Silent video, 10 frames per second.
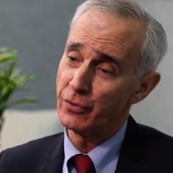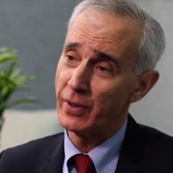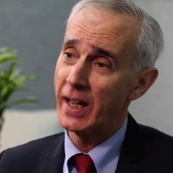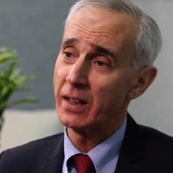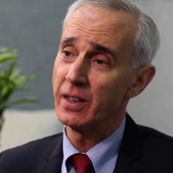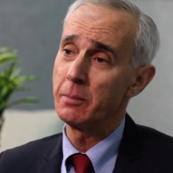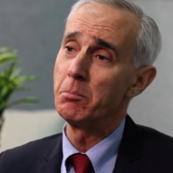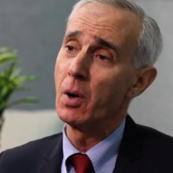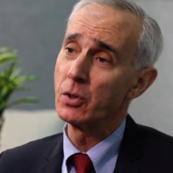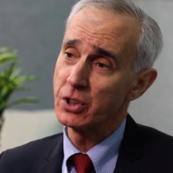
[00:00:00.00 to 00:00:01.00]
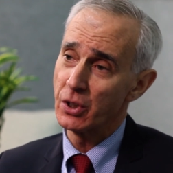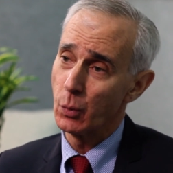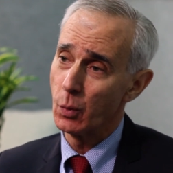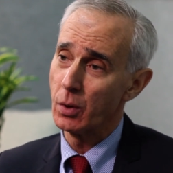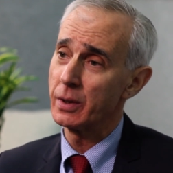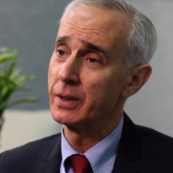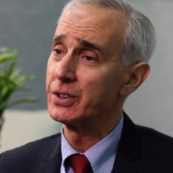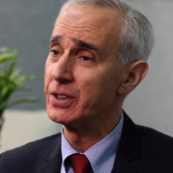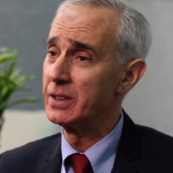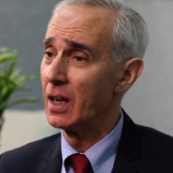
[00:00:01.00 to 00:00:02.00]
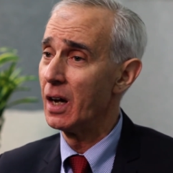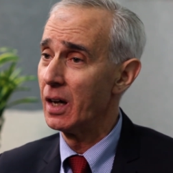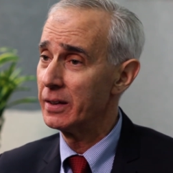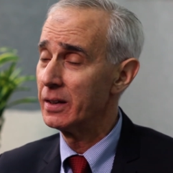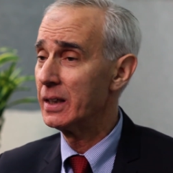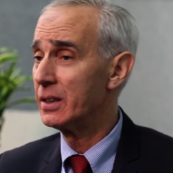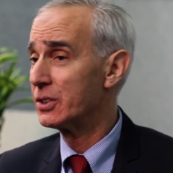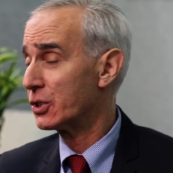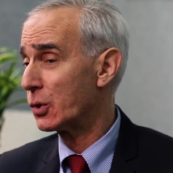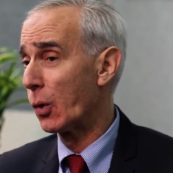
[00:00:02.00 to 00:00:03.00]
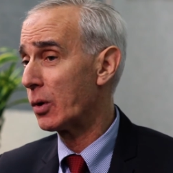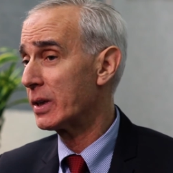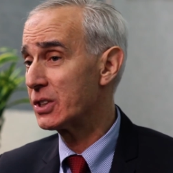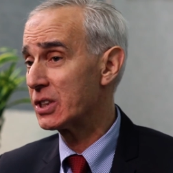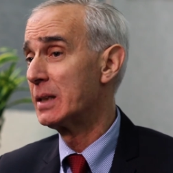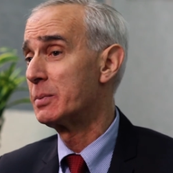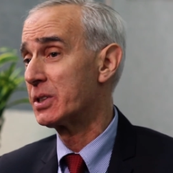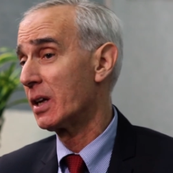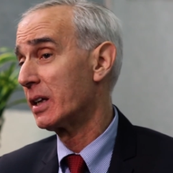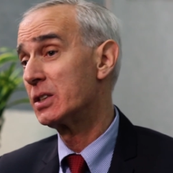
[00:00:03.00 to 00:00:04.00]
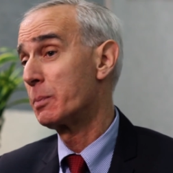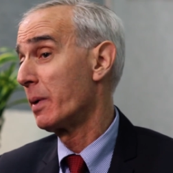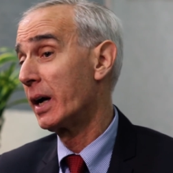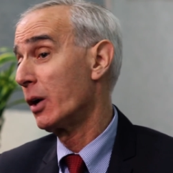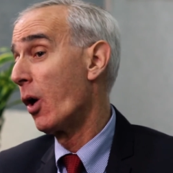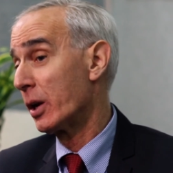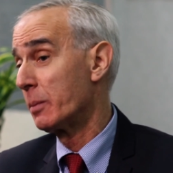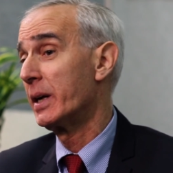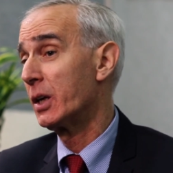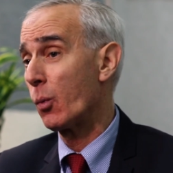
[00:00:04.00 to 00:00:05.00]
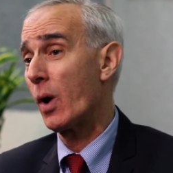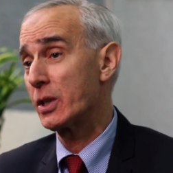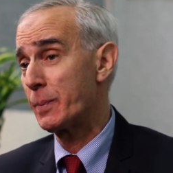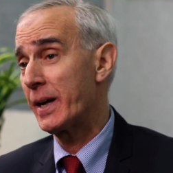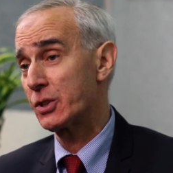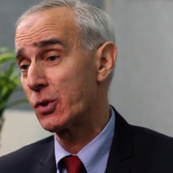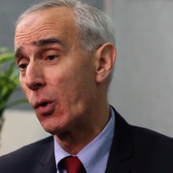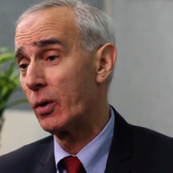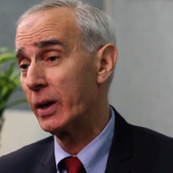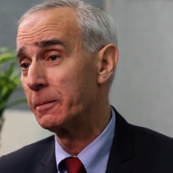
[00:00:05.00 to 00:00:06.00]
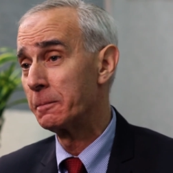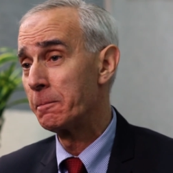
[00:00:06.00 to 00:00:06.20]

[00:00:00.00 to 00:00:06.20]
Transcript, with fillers: the fact that most of the work is done in scoring sleep studies by automated WatchPAT scoring.